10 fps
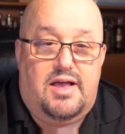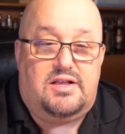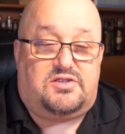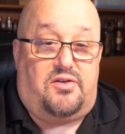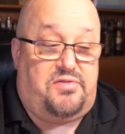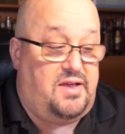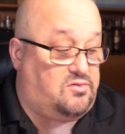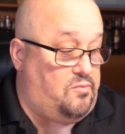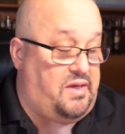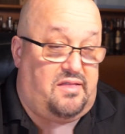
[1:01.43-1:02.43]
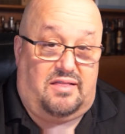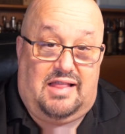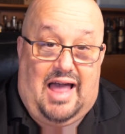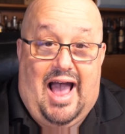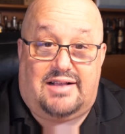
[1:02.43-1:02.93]
So this will be the
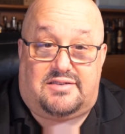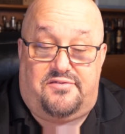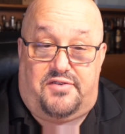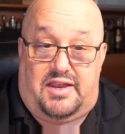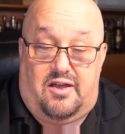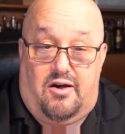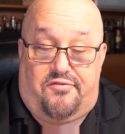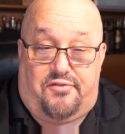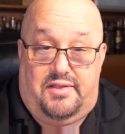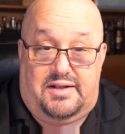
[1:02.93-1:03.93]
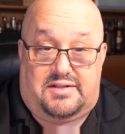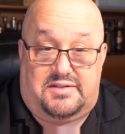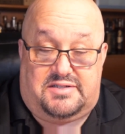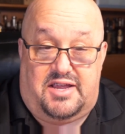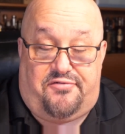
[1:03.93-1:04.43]
last video for the
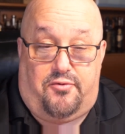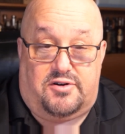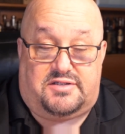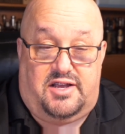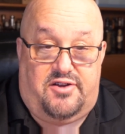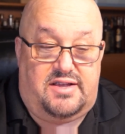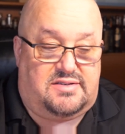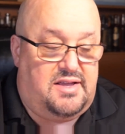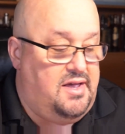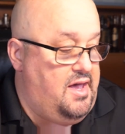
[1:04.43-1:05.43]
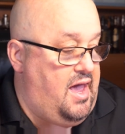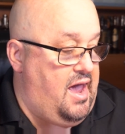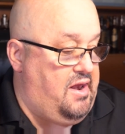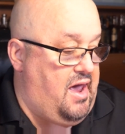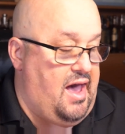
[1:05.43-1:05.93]
G4 series,
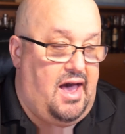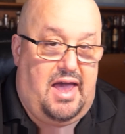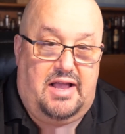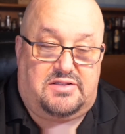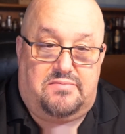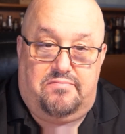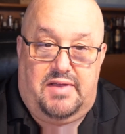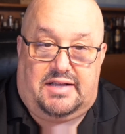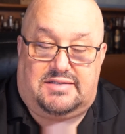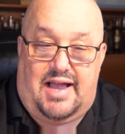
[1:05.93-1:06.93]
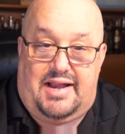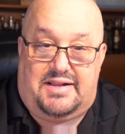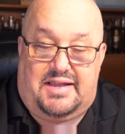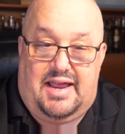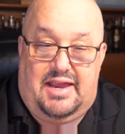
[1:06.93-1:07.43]
and
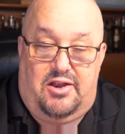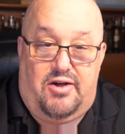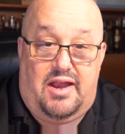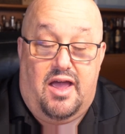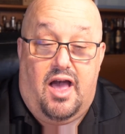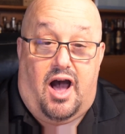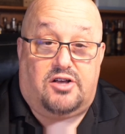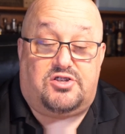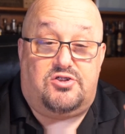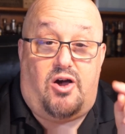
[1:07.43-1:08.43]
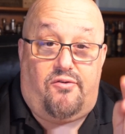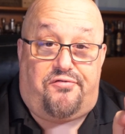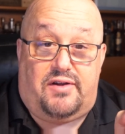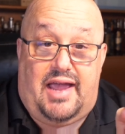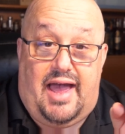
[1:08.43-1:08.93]
excited to get into it. Also, don't
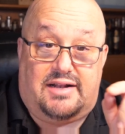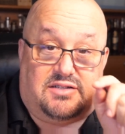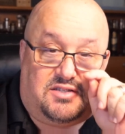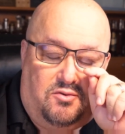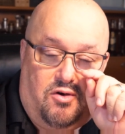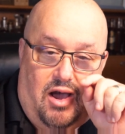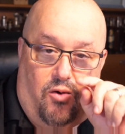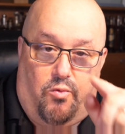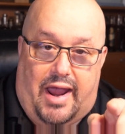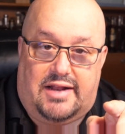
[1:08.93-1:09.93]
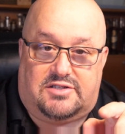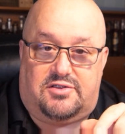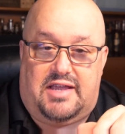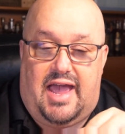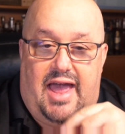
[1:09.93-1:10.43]
forget to wait
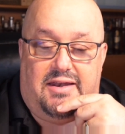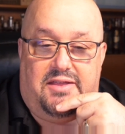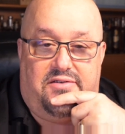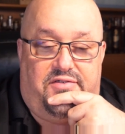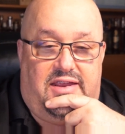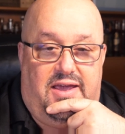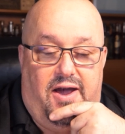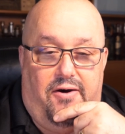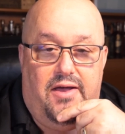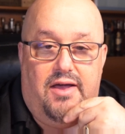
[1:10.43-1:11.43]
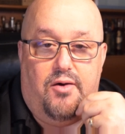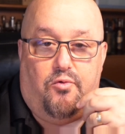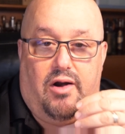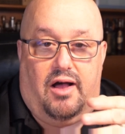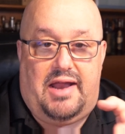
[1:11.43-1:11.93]
until the end of the video
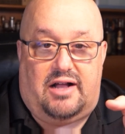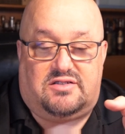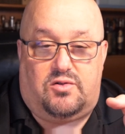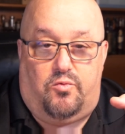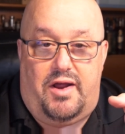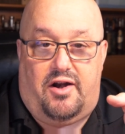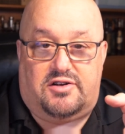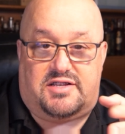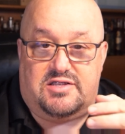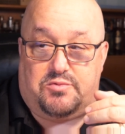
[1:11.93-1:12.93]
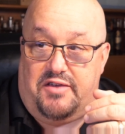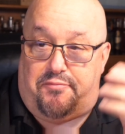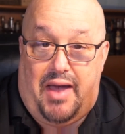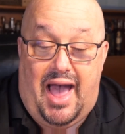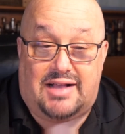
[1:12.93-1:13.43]
where I'll announce the winner, since
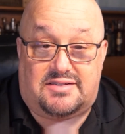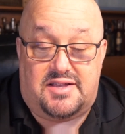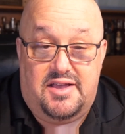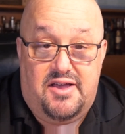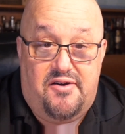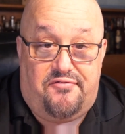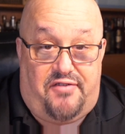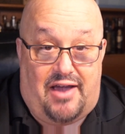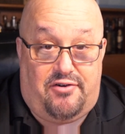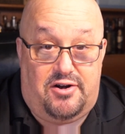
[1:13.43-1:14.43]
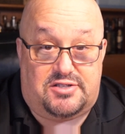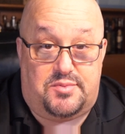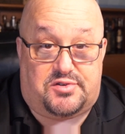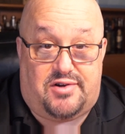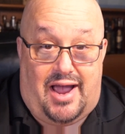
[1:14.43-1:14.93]
we've passed 500
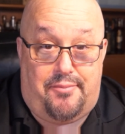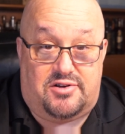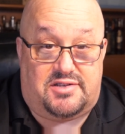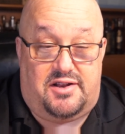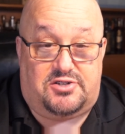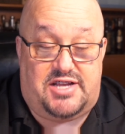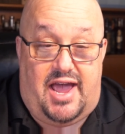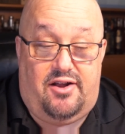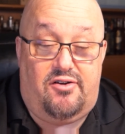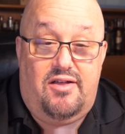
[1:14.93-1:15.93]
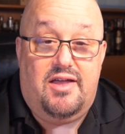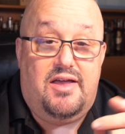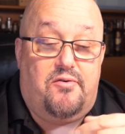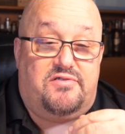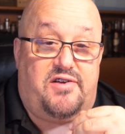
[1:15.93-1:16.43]
subscribers on our channel.
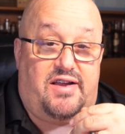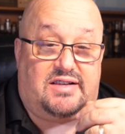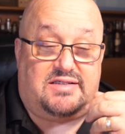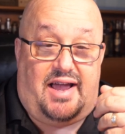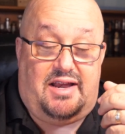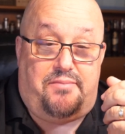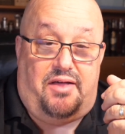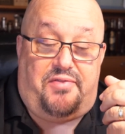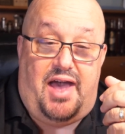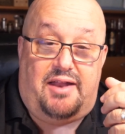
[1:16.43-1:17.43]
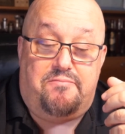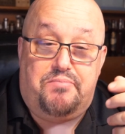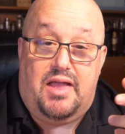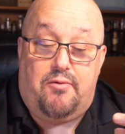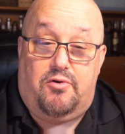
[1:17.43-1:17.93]
We're very excited about that.
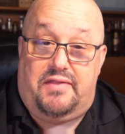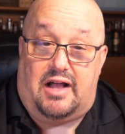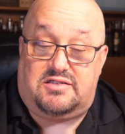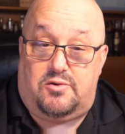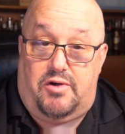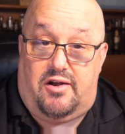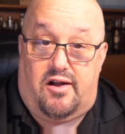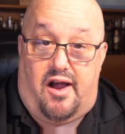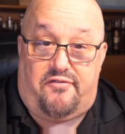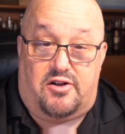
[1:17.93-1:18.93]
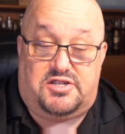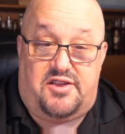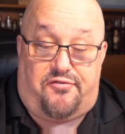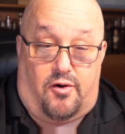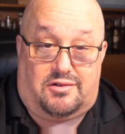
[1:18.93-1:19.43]
We'll announce the winner of our
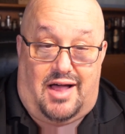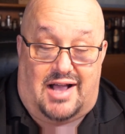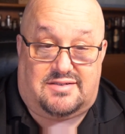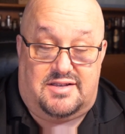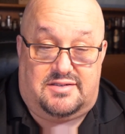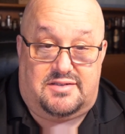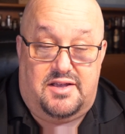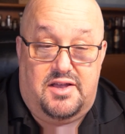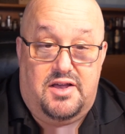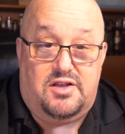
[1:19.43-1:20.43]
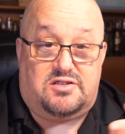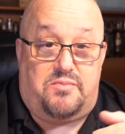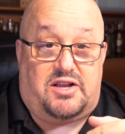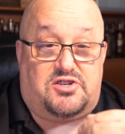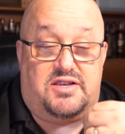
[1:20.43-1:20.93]
G4 glasses. So
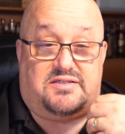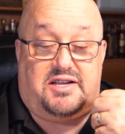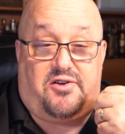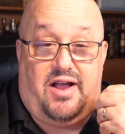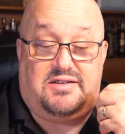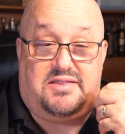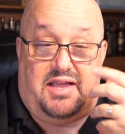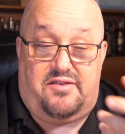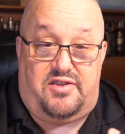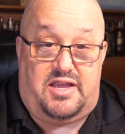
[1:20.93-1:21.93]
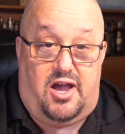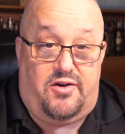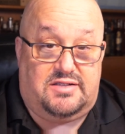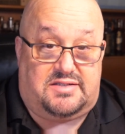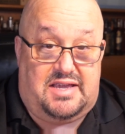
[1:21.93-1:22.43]
make sure you stick around to the end of the
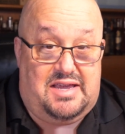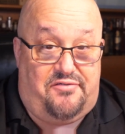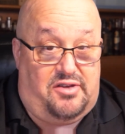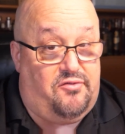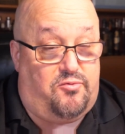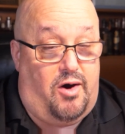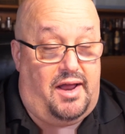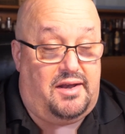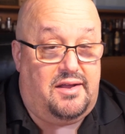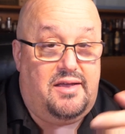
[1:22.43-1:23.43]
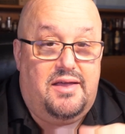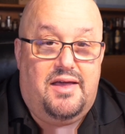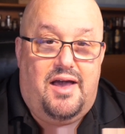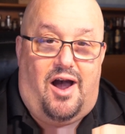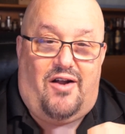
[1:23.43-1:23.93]
video and see if you've won.
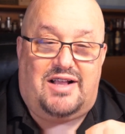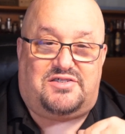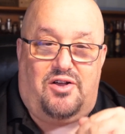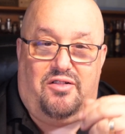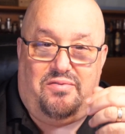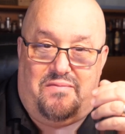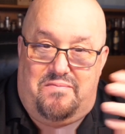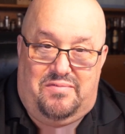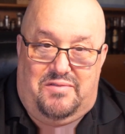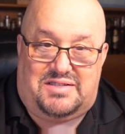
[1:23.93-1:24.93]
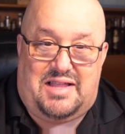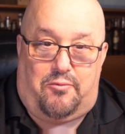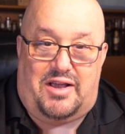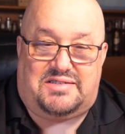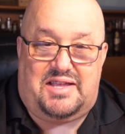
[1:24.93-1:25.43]
Alright, so let's
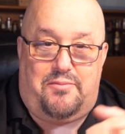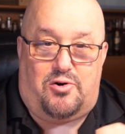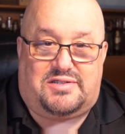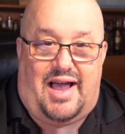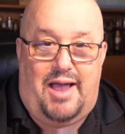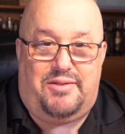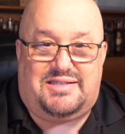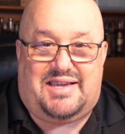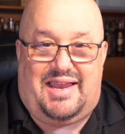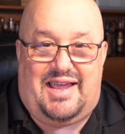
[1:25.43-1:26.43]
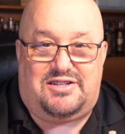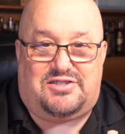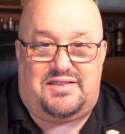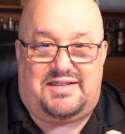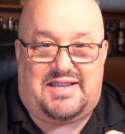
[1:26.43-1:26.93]
not waste any more time. Let's get
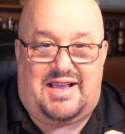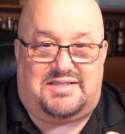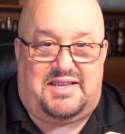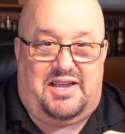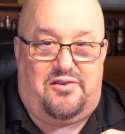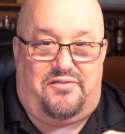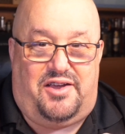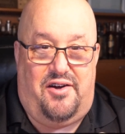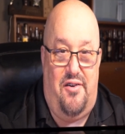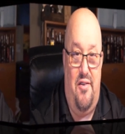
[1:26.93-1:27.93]
into the tasting and review.